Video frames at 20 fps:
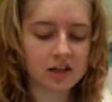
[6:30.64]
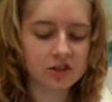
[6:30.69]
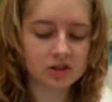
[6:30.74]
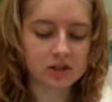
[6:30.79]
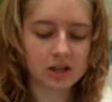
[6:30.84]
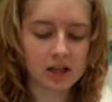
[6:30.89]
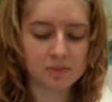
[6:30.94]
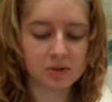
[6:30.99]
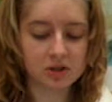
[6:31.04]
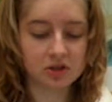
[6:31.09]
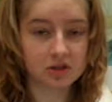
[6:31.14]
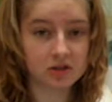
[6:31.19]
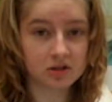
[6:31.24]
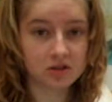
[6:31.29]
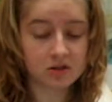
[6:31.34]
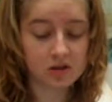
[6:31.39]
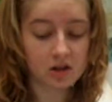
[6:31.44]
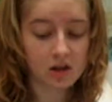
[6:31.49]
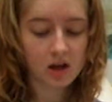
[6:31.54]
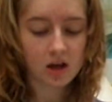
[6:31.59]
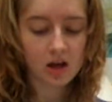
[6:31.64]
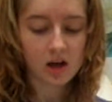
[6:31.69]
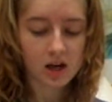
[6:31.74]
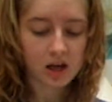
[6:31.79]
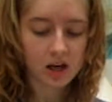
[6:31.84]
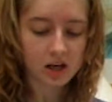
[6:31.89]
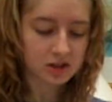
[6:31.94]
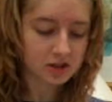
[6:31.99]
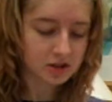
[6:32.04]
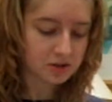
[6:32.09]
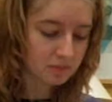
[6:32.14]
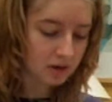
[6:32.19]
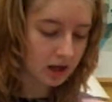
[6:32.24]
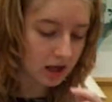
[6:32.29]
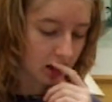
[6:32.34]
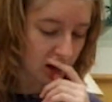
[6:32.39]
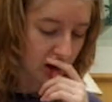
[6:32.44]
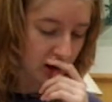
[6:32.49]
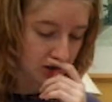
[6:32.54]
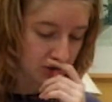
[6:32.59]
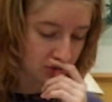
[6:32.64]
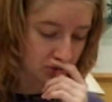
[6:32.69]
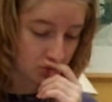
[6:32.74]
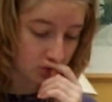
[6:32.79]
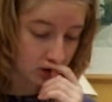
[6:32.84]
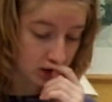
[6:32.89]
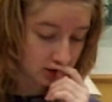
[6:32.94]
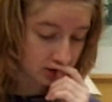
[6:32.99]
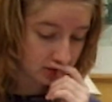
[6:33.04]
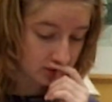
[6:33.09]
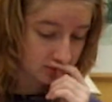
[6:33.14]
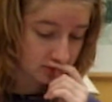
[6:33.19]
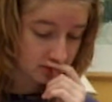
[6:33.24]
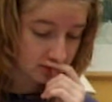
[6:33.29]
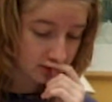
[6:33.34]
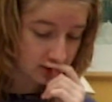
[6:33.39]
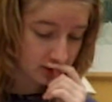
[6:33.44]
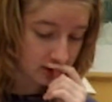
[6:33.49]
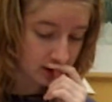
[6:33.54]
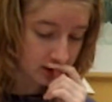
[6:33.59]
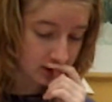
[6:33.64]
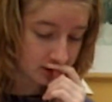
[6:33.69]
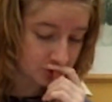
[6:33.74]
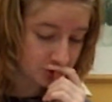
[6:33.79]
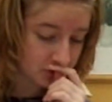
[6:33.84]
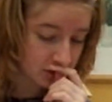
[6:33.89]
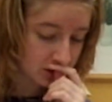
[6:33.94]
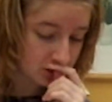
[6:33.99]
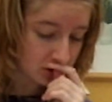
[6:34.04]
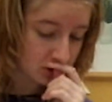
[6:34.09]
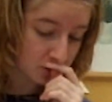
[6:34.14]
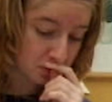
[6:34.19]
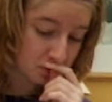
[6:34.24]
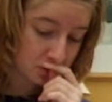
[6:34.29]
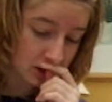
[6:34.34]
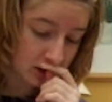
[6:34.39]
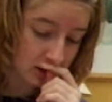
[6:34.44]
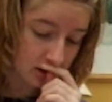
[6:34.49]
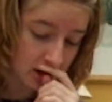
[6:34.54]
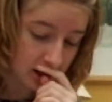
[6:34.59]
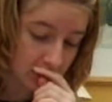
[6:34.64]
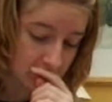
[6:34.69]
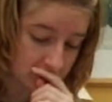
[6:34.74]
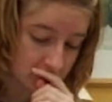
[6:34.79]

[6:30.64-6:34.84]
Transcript: everything would be fine. What I remember is that a month later, I